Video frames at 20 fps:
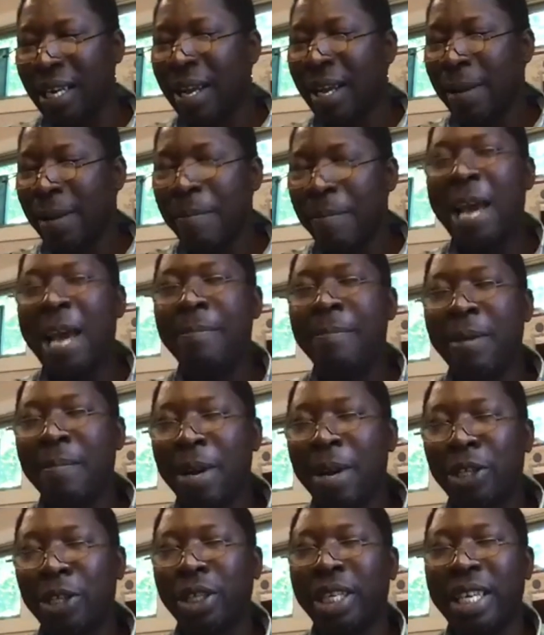it might be
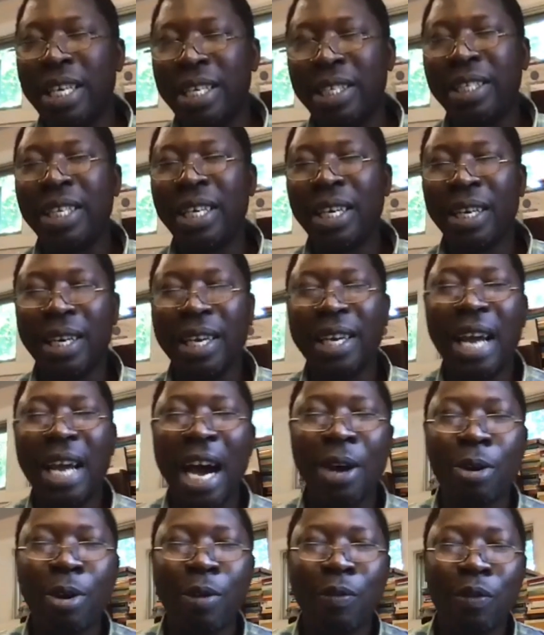much easier in
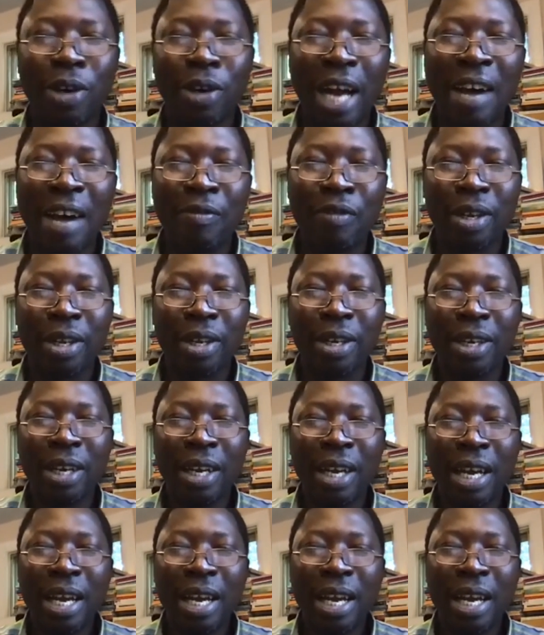Anglophone Africa,